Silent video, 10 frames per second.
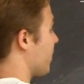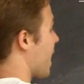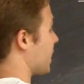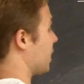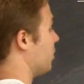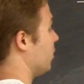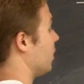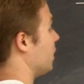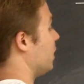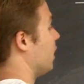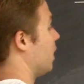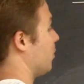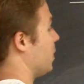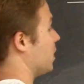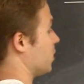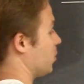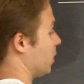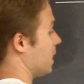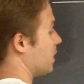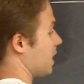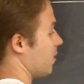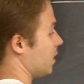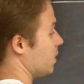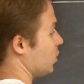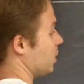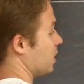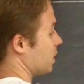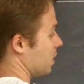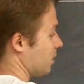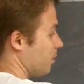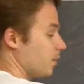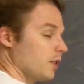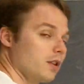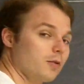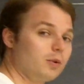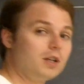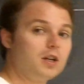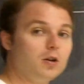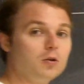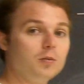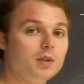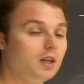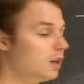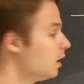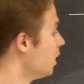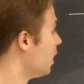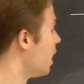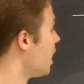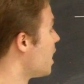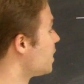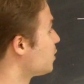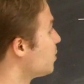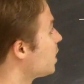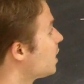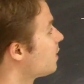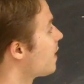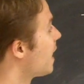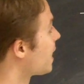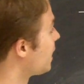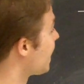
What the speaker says: in fact, I could, because 27 is just 3 cubed. So because of that, I